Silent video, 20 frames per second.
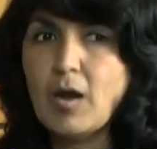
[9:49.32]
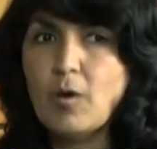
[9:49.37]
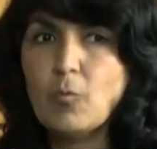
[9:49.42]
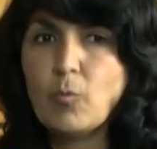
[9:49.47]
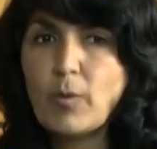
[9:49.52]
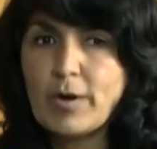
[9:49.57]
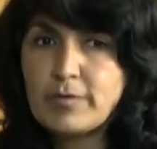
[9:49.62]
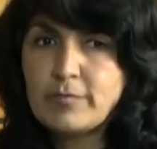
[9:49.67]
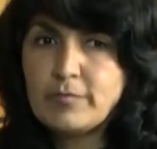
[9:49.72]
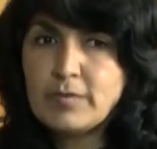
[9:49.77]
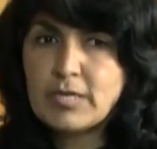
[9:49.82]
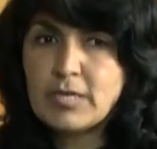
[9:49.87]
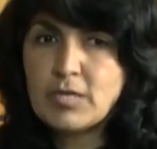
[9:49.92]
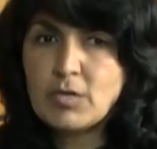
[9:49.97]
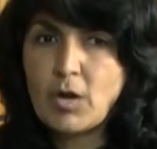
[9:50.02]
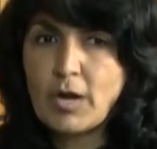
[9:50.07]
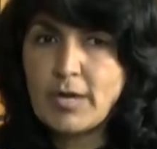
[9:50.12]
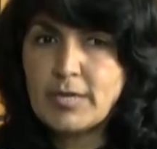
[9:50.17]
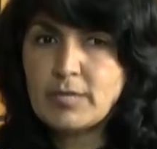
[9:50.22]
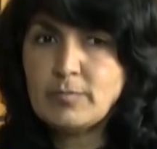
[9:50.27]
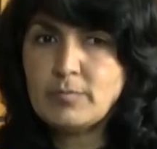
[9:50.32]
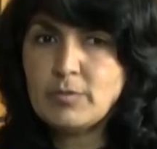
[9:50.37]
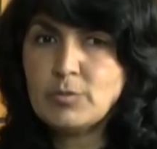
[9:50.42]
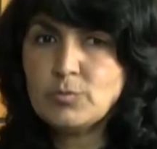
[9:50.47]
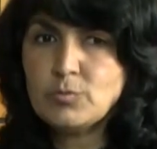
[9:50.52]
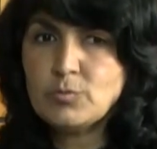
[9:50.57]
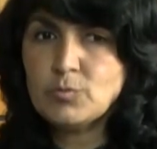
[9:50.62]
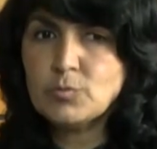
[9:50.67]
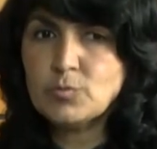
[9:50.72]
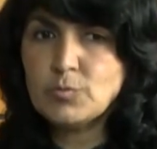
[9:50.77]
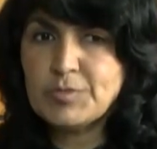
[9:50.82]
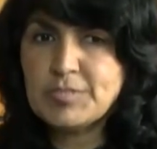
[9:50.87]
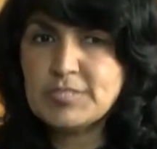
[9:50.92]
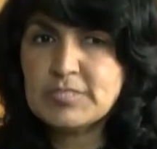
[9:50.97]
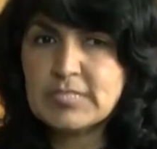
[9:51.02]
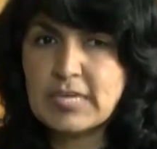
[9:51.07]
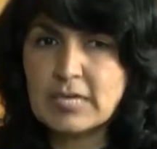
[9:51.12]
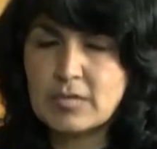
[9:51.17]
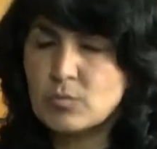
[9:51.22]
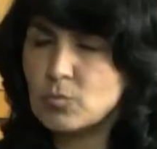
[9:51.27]
What we are not able to do
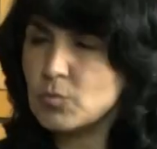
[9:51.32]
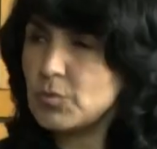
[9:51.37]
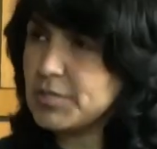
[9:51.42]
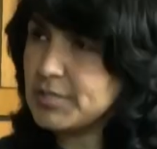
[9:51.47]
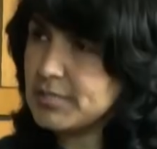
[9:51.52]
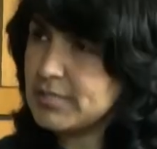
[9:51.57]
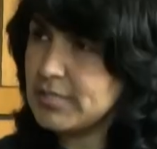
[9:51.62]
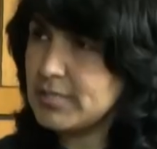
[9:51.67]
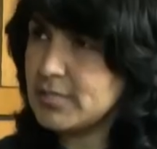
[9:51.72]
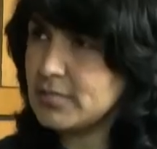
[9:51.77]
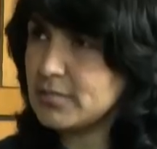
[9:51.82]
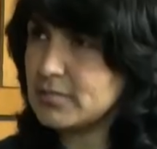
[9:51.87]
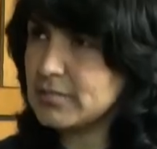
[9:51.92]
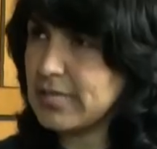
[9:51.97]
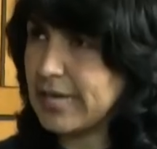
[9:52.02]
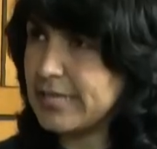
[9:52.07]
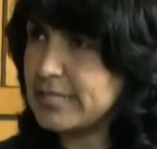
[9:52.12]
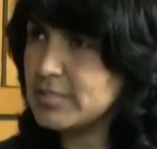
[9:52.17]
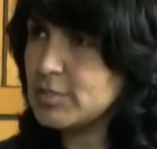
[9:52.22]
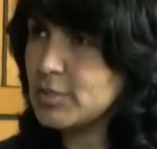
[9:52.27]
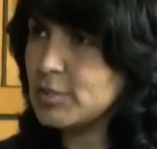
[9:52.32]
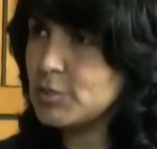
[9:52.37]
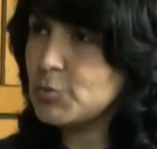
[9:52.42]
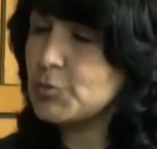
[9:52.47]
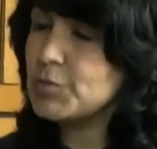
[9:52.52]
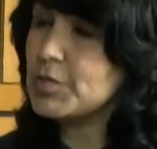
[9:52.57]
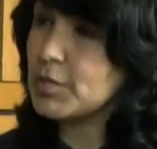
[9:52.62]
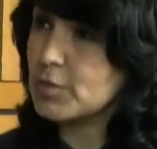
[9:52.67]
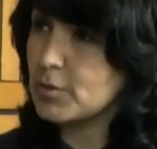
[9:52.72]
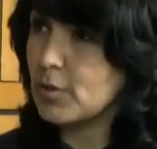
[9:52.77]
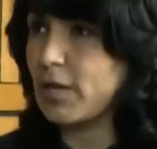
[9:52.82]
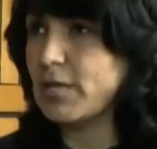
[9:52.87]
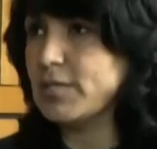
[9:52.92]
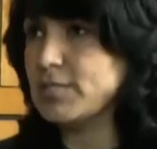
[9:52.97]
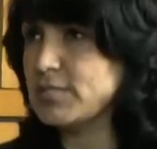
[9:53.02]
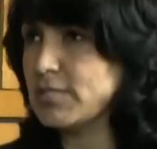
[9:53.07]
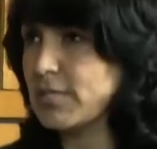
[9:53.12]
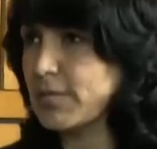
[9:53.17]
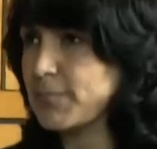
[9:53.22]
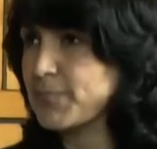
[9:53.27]
is convert that science into
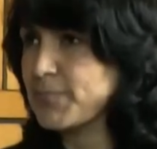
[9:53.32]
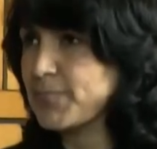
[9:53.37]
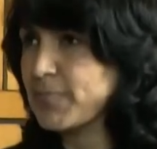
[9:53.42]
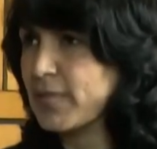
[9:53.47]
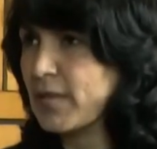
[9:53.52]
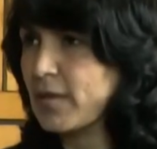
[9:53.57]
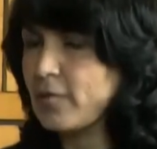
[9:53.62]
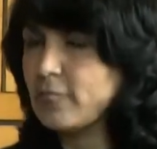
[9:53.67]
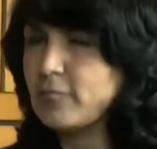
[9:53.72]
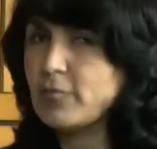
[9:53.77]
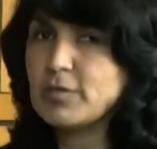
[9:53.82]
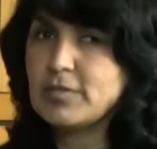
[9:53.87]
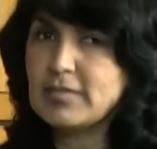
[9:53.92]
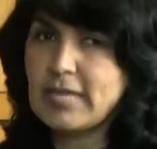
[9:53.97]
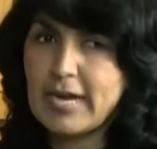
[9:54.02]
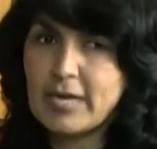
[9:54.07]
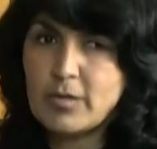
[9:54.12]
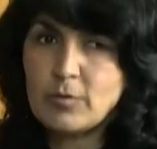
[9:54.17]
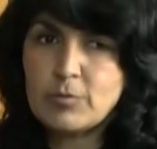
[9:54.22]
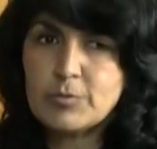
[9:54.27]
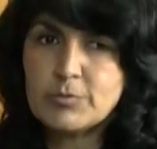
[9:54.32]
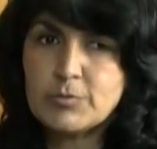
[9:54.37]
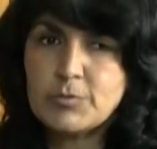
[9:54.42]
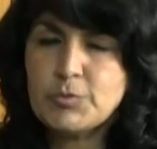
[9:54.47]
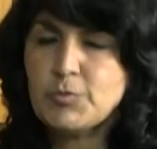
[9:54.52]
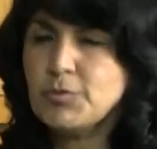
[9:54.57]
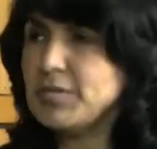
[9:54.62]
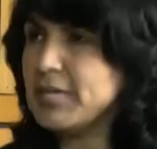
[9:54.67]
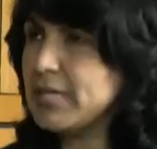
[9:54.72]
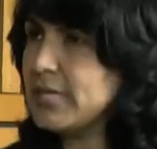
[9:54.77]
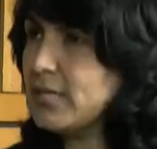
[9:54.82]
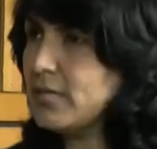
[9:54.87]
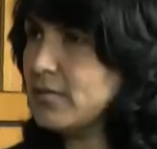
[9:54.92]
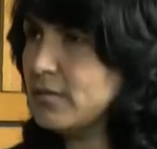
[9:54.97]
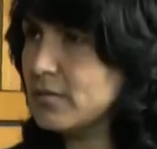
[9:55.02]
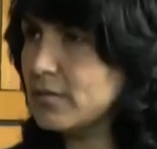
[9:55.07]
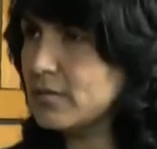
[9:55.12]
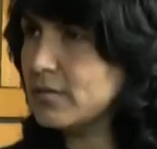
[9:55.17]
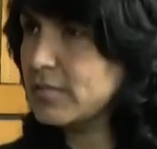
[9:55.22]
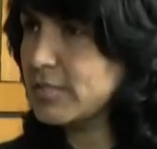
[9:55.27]
technology. Yeah. For that also, you
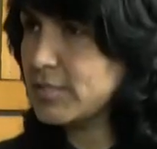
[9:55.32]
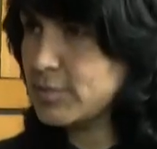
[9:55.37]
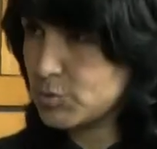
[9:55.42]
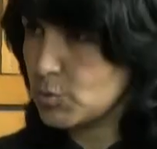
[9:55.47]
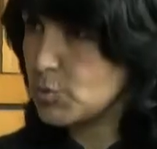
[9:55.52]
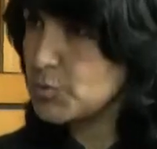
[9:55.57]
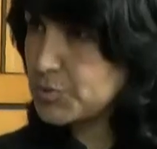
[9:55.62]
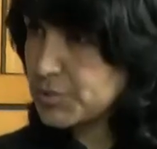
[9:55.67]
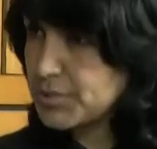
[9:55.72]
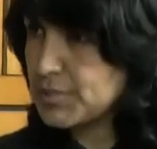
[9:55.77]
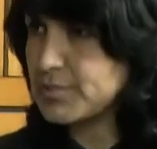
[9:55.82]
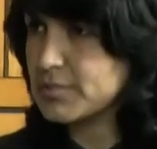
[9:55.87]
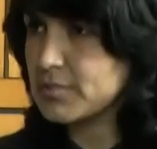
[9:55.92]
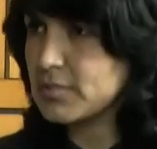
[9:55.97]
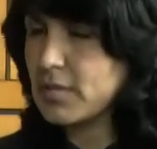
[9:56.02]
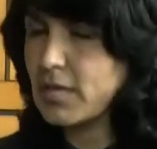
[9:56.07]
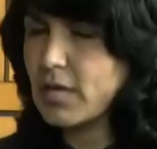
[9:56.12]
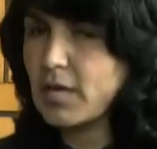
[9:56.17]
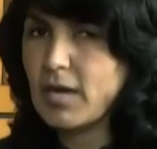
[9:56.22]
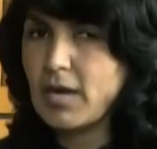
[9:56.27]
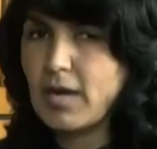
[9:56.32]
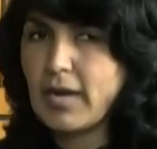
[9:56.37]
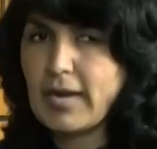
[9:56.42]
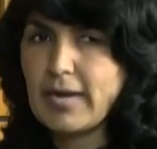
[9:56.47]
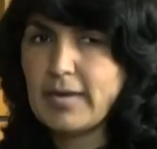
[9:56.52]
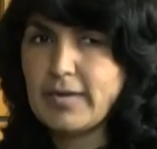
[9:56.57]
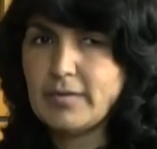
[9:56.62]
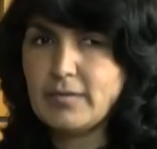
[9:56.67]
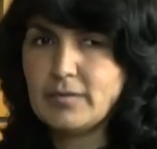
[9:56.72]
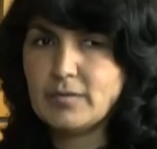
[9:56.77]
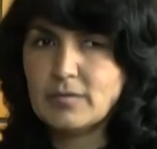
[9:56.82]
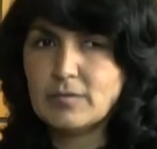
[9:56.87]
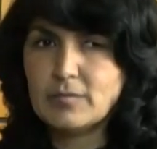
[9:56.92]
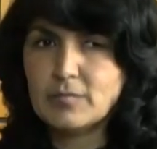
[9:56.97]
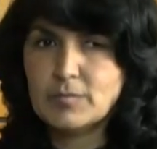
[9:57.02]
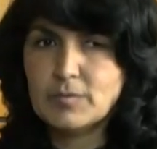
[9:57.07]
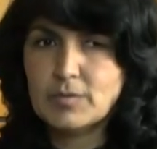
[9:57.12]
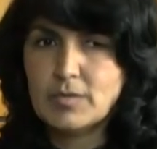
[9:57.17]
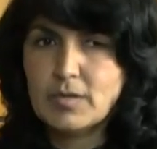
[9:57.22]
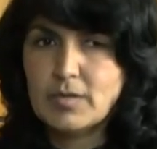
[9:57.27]
need resources. And
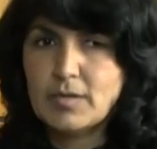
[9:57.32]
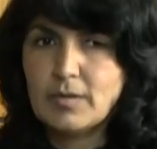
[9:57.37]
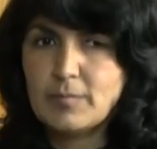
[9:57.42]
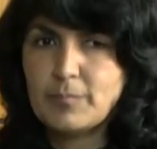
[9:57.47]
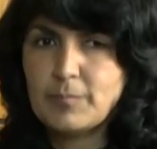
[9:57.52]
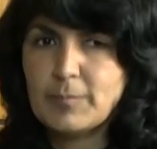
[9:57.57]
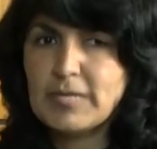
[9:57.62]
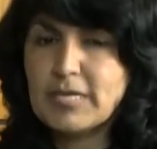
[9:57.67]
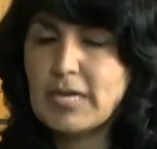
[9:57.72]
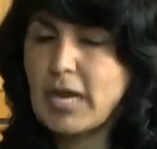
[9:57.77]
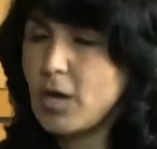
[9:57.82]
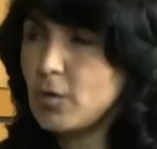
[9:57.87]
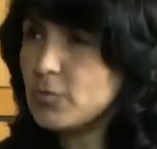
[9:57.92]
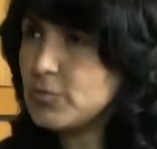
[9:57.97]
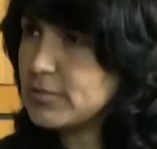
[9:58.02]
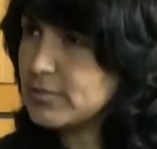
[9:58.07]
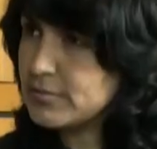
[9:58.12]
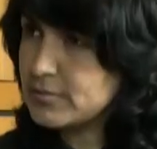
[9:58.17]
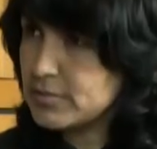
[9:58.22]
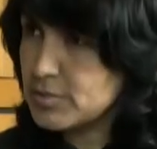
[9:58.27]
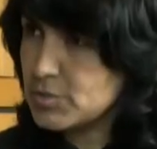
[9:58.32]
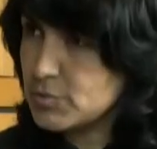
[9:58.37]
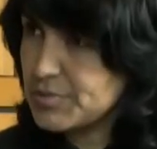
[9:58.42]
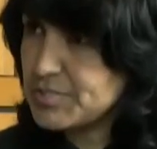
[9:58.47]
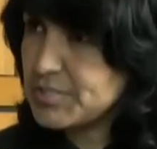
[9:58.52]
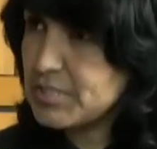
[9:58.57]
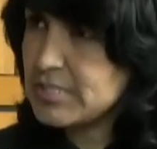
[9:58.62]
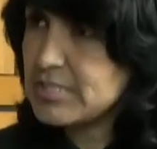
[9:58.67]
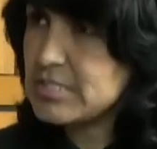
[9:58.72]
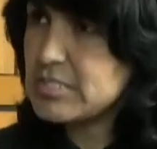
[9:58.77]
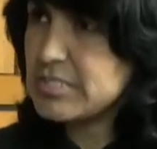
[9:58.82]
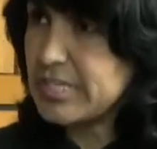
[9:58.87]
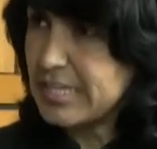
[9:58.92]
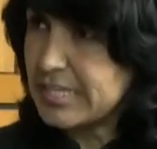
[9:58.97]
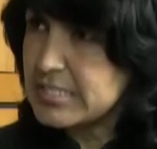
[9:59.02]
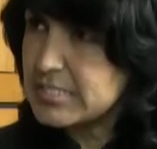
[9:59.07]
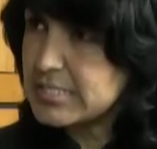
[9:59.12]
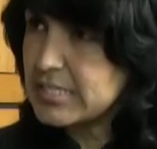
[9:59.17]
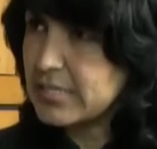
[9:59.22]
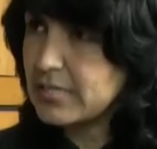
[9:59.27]
But now the situation is
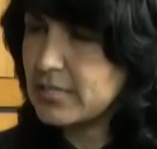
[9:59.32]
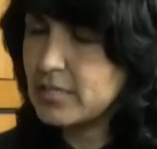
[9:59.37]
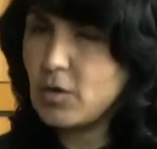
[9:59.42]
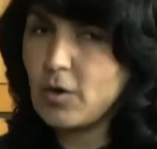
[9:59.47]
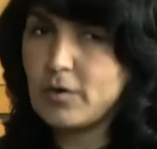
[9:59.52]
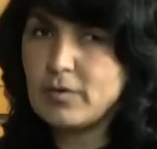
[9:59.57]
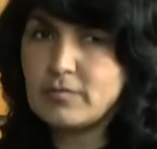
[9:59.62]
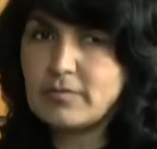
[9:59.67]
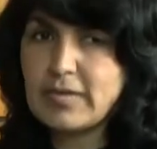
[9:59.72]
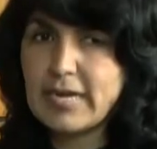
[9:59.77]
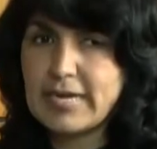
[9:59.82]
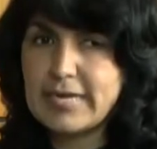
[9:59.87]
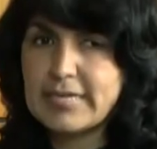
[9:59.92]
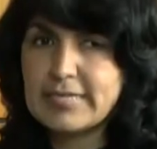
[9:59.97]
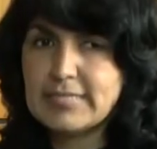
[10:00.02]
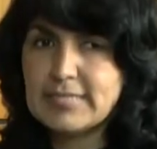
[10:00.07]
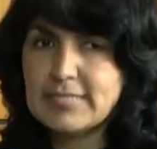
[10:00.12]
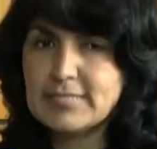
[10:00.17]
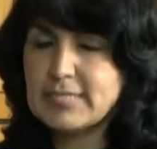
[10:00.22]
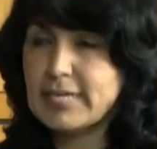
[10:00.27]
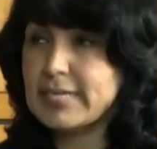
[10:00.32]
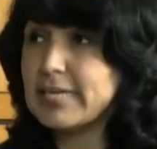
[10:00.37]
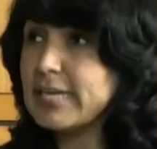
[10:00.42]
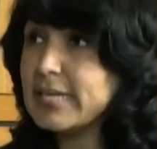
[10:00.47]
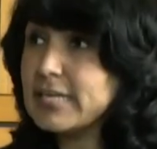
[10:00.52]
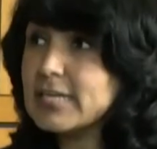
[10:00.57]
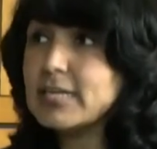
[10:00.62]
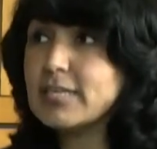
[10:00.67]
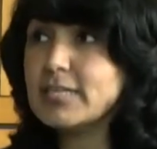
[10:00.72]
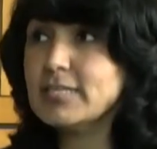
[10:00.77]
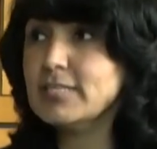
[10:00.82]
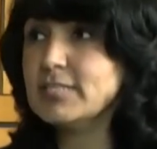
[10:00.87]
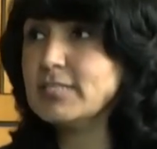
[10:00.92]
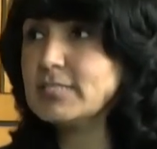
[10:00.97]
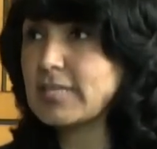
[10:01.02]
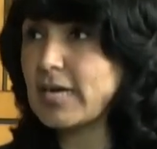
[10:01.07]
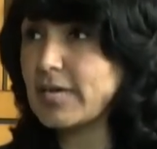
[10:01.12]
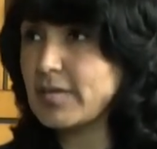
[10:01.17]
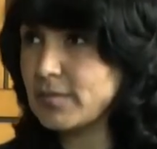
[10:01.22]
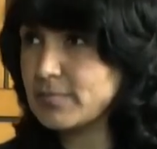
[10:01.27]
changing. A lot of IITs are encouraging
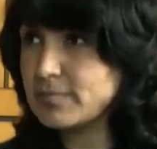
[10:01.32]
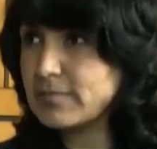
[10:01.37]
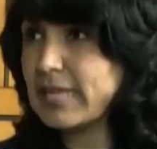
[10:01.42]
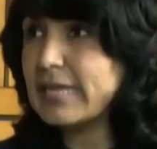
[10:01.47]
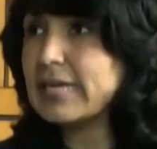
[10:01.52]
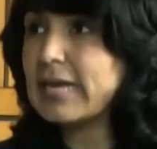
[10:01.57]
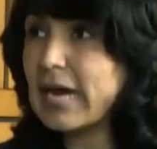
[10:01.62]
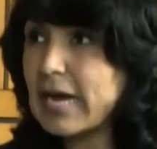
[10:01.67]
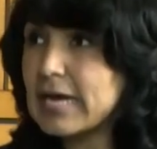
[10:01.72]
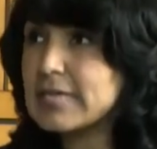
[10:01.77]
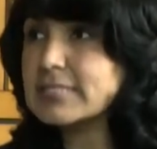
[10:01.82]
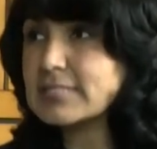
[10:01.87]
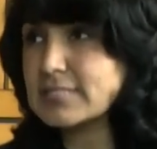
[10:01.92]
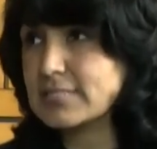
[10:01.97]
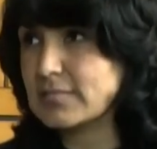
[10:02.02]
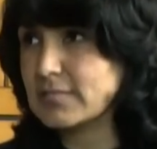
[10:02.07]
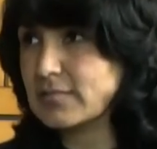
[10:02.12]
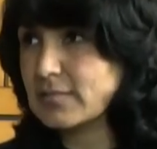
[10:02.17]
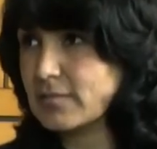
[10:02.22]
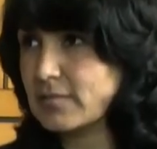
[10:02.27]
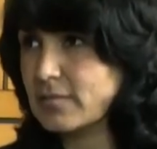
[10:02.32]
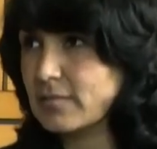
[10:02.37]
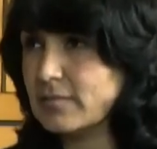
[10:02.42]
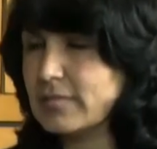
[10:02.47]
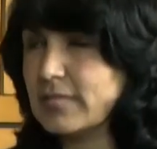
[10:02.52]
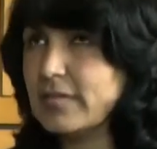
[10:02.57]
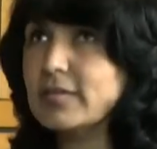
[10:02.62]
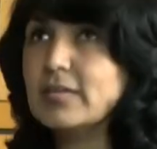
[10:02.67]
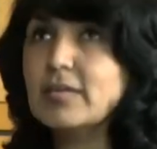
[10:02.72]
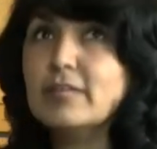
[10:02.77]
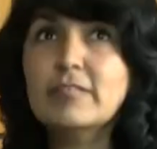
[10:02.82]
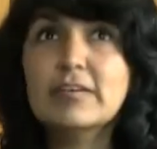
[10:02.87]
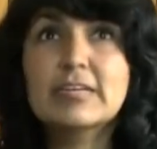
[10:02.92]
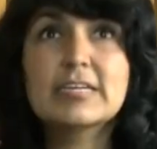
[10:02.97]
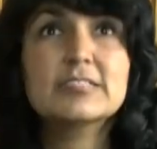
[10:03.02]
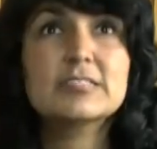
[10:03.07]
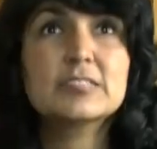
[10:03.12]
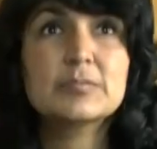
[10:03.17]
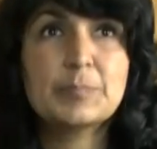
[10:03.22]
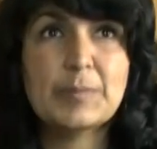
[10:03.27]
startups like us. They're giving
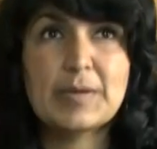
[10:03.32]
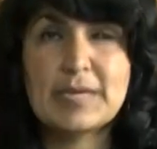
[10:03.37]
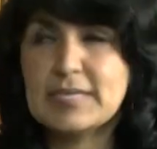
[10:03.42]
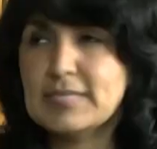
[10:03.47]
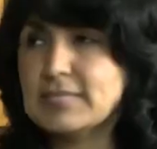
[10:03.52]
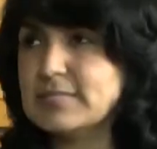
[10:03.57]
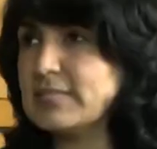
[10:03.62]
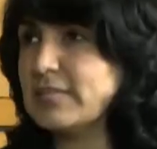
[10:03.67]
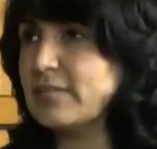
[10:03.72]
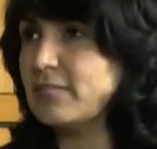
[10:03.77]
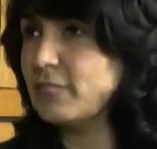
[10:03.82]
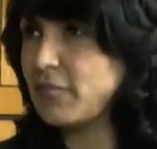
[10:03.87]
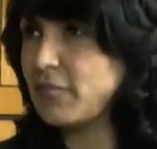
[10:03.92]
us space and